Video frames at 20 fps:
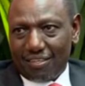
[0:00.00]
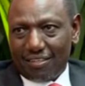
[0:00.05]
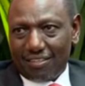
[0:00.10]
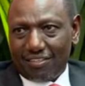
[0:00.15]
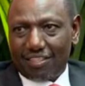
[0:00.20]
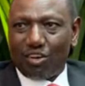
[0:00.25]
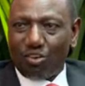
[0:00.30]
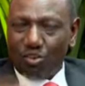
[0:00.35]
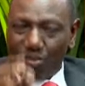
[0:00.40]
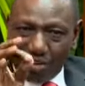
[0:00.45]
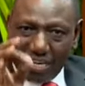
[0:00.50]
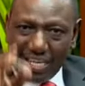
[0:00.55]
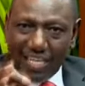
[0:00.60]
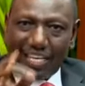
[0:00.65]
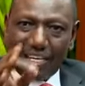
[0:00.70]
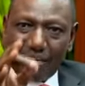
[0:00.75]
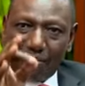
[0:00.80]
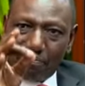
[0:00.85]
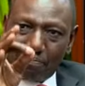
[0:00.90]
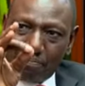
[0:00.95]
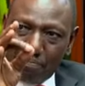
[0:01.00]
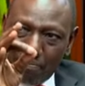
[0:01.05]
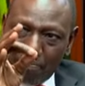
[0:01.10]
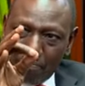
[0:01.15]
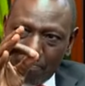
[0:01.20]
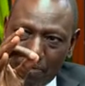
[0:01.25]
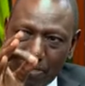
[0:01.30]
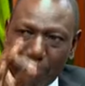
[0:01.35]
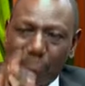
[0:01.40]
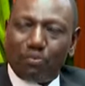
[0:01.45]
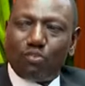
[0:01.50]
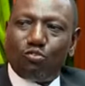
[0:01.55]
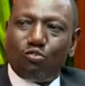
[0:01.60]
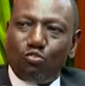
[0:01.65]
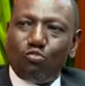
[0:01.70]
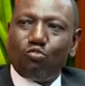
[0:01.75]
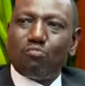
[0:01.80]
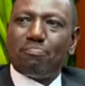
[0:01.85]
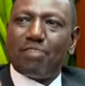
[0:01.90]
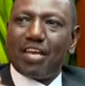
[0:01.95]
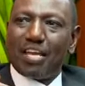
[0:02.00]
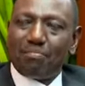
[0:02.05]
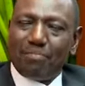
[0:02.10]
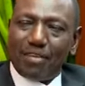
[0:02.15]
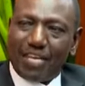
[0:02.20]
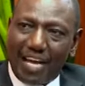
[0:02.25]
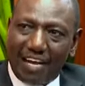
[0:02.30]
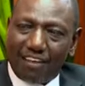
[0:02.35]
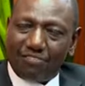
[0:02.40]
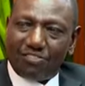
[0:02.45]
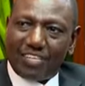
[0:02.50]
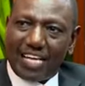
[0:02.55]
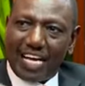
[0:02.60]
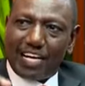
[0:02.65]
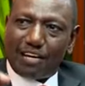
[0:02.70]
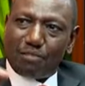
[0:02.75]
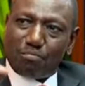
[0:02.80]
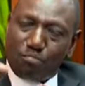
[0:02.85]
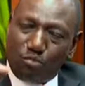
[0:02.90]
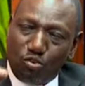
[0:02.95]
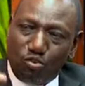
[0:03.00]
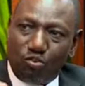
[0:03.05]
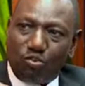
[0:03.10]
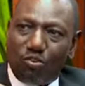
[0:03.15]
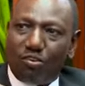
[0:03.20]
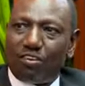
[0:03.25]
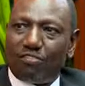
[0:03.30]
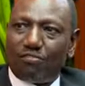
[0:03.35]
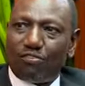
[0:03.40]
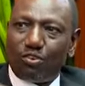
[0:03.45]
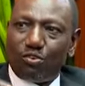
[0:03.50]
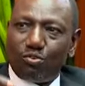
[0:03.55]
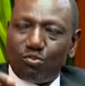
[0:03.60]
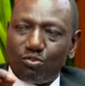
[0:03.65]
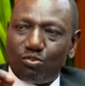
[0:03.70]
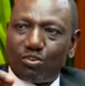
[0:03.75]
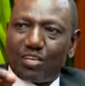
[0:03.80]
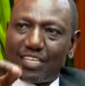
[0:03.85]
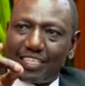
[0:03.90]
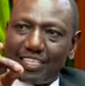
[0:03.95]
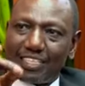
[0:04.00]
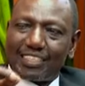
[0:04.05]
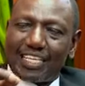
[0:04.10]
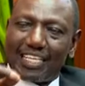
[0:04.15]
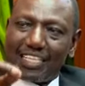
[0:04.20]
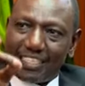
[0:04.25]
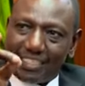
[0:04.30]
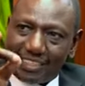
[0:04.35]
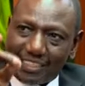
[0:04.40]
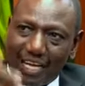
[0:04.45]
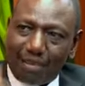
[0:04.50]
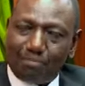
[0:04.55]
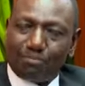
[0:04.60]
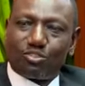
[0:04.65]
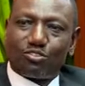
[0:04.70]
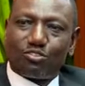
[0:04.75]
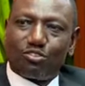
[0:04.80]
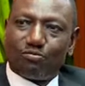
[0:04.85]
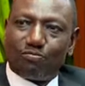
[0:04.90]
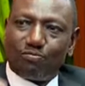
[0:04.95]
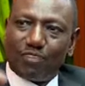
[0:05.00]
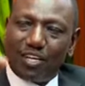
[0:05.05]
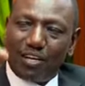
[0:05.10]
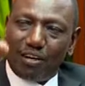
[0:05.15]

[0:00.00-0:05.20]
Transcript: the only people who maybe have done more for Uhuru Kenyatta in terms of